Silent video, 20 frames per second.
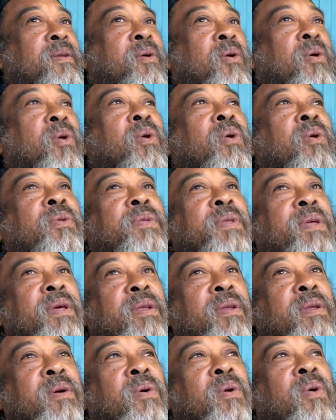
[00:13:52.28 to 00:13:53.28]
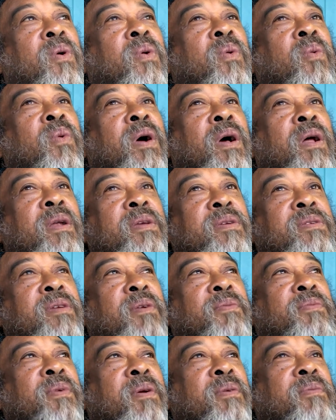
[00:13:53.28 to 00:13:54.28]
The whole thing, the whole world is
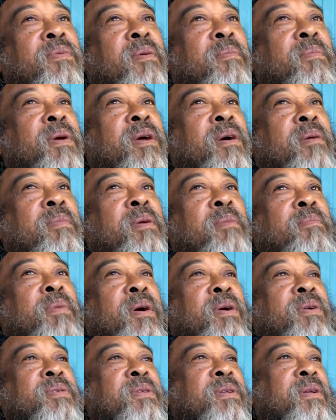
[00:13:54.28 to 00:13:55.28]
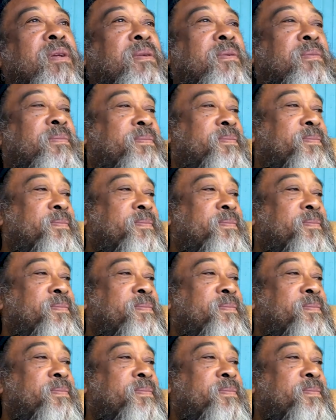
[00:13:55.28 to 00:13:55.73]
suffering from becoming personal.